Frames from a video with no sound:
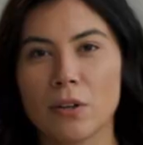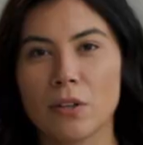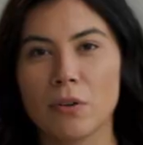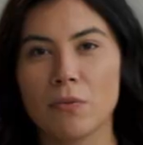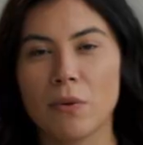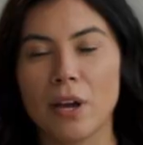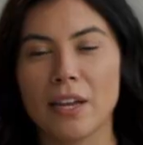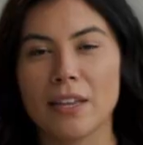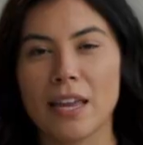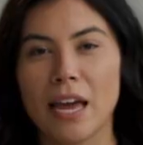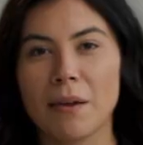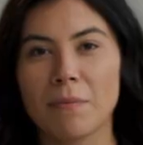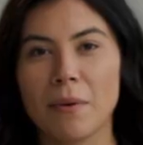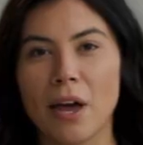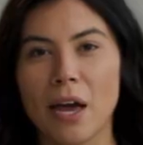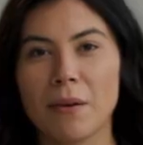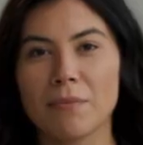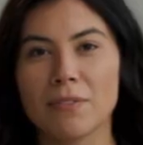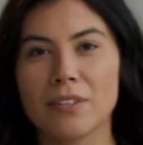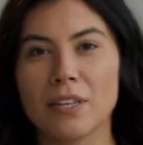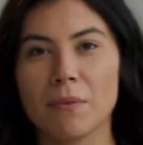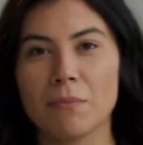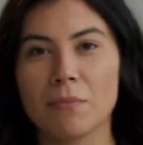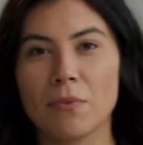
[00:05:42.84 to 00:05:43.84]
the one that
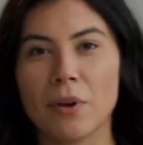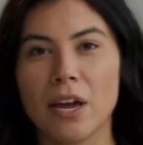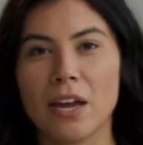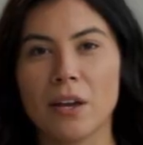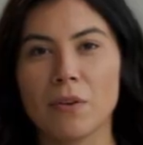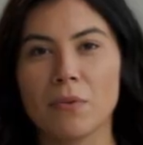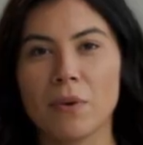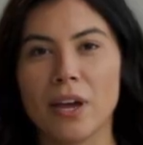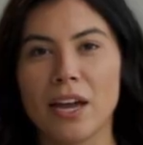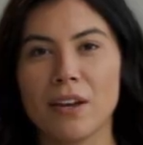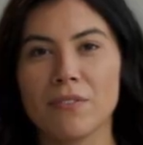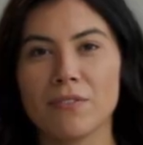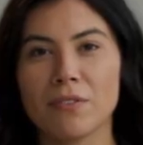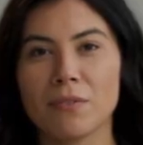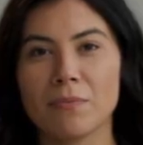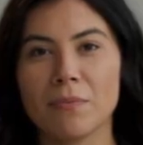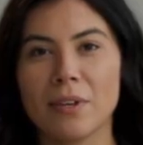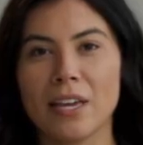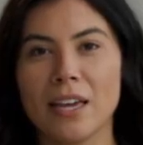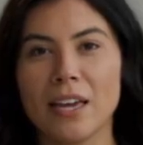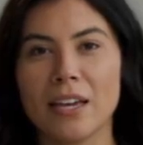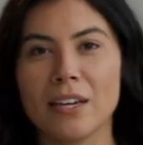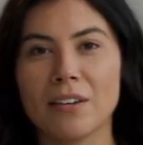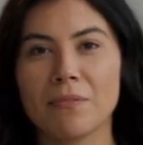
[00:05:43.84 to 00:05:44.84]
pops up right away for
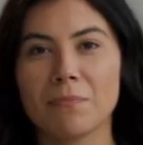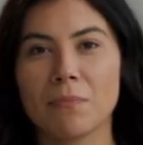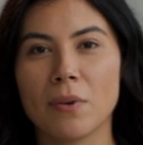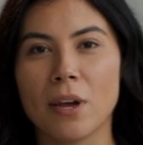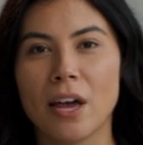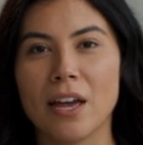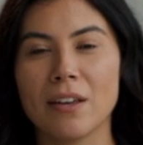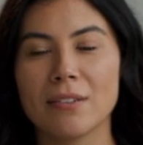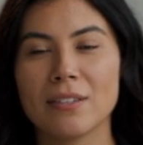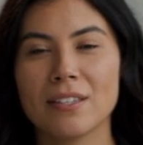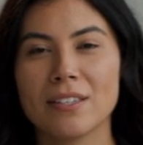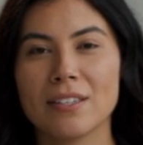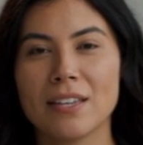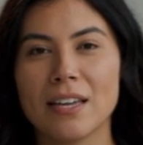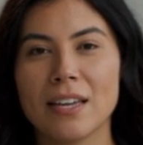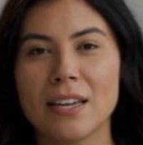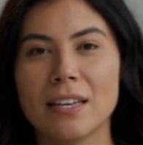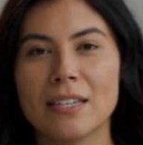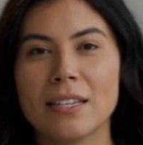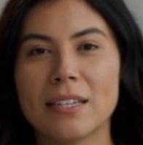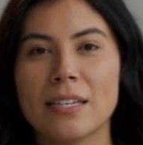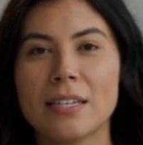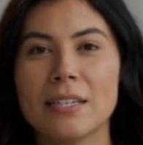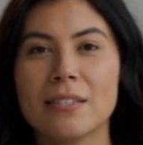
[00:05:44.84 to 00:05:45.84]
me is privacy.
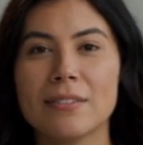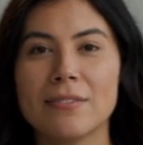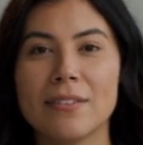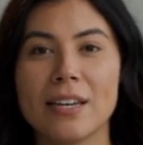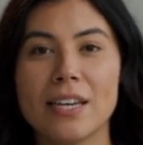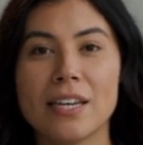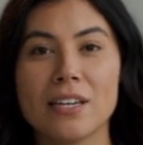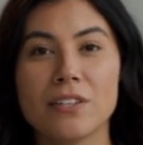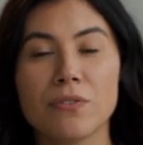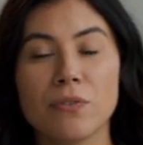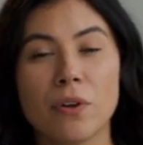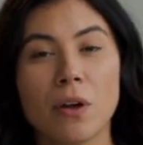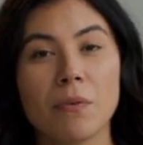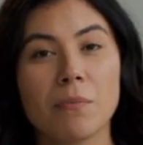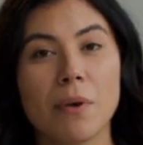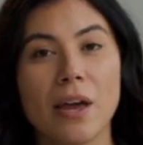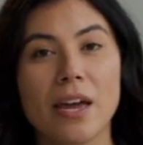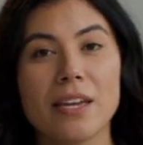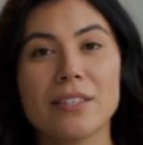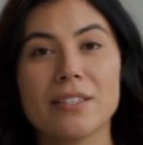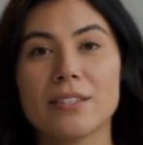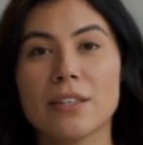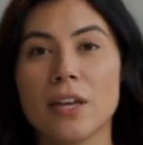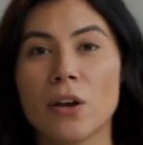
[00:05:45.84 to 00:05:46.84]
These
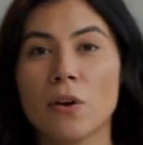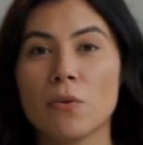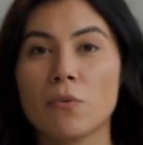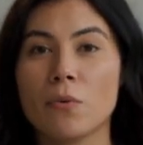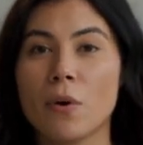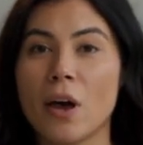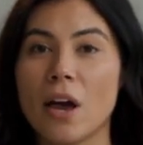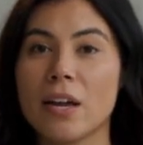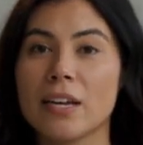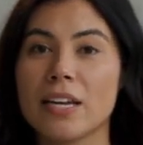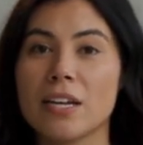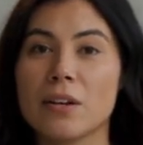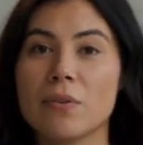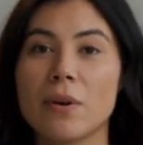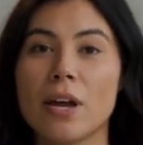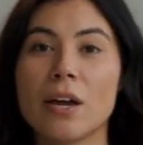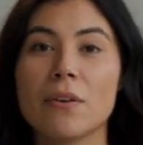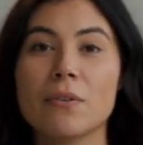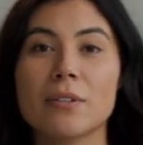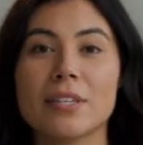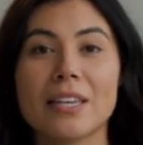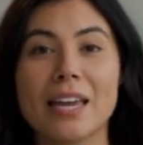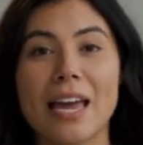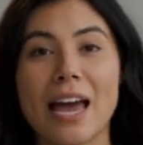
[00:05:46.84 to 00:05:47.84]
robots, they're walking around
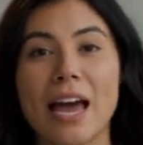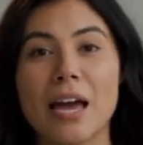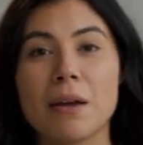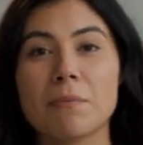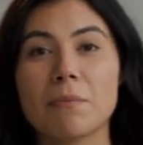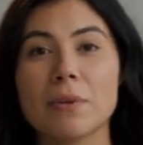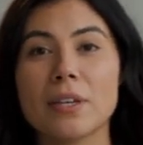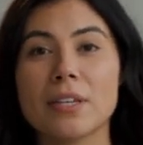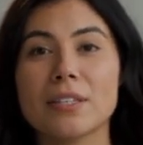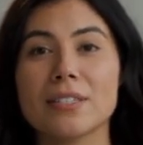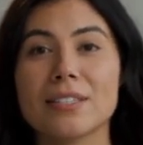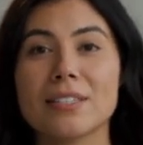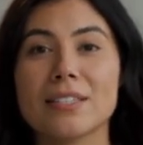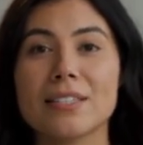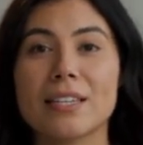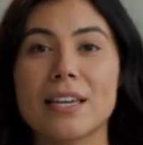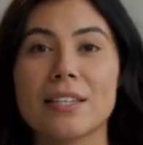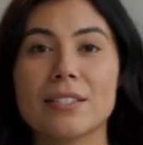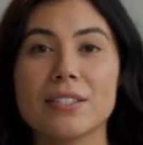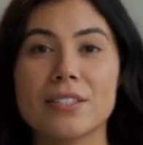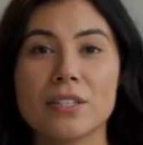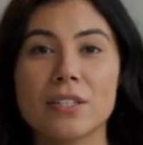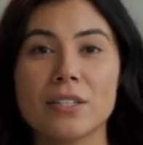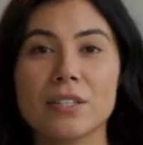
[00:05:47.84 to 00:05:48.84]
with cameras,
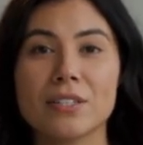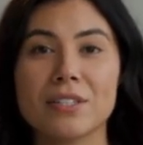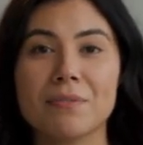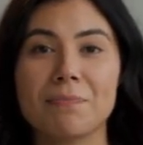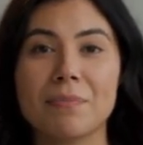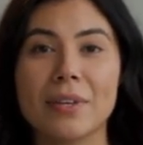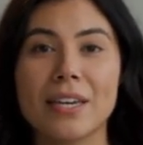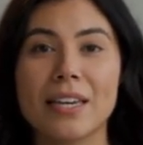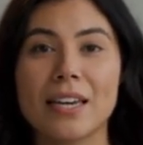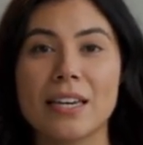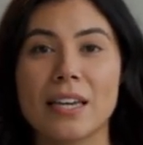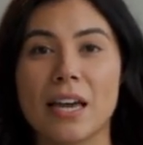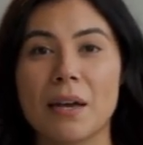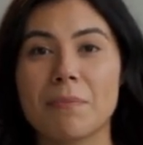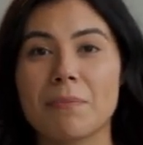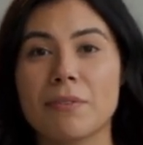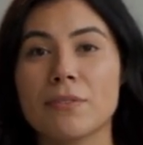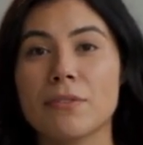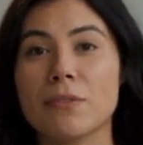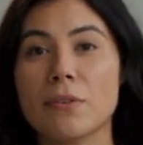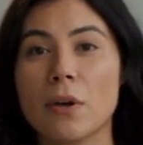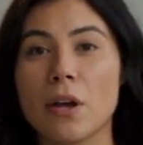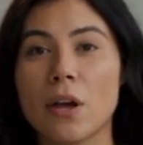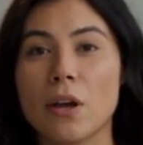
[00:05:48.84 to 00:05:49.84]
sensors, picking up
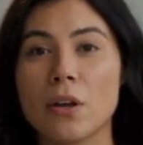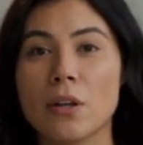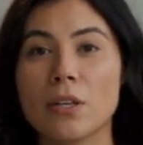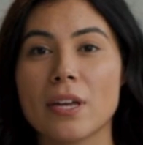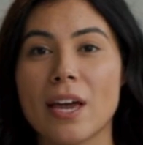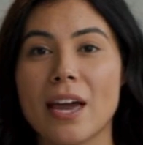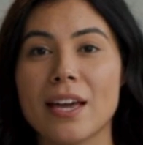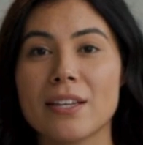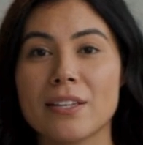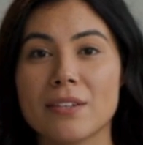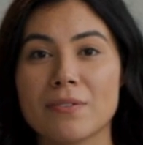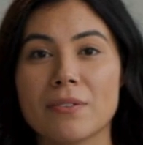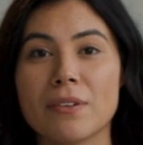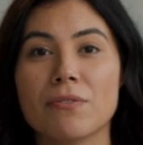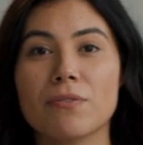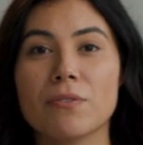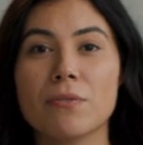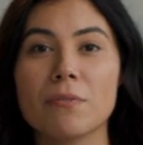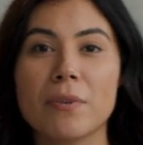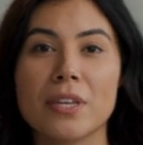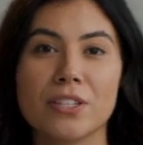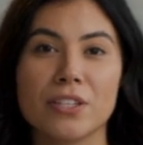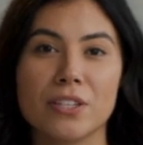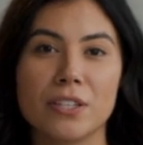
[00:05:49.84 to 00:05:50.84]
all kinds of
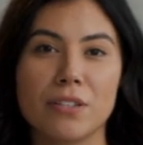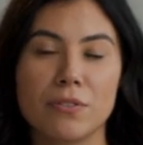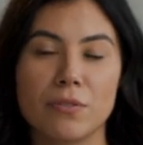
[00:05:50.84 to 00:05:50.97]
information.